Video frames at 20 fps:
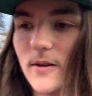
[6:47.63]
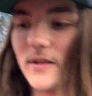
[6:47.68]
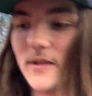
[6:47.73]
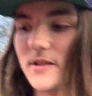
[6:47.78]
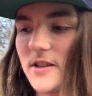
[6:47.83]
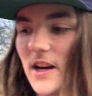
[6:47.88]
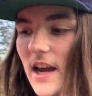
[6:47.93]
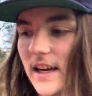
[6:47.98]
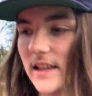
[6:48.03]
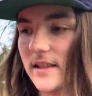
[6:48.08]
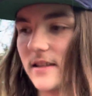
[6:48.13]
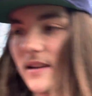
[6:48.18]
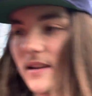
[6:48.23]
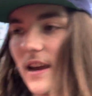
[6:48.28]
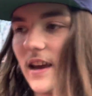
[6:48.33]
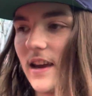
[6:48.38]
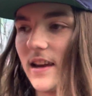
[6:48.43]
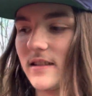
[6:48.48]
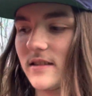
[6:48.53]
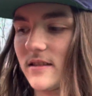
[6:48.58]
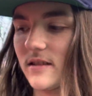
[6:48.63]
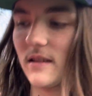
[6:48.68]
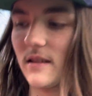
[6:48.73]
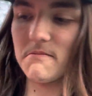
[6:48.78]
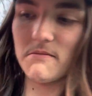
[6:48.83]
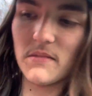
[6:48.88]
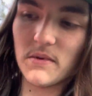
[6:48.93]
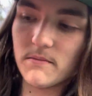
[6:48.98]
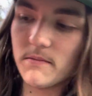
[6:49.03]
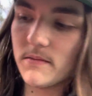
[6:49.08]
the jack stands,
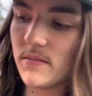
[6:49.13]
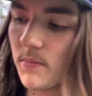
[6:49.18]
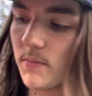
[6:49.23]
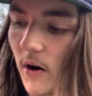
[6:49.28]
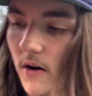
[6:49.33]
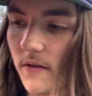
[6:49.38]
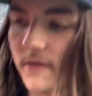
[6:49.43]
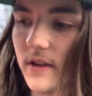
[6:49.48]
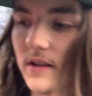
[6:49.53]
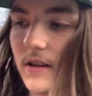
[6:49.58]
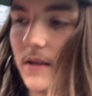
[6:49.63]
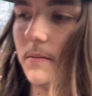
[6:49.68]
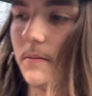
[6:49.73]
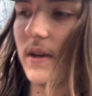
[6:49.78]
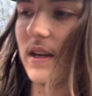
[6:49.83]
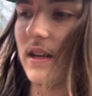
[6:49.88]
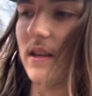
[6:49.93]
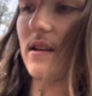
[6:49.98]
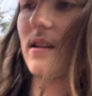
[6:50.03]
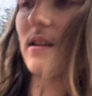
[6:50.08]
perfectly mint.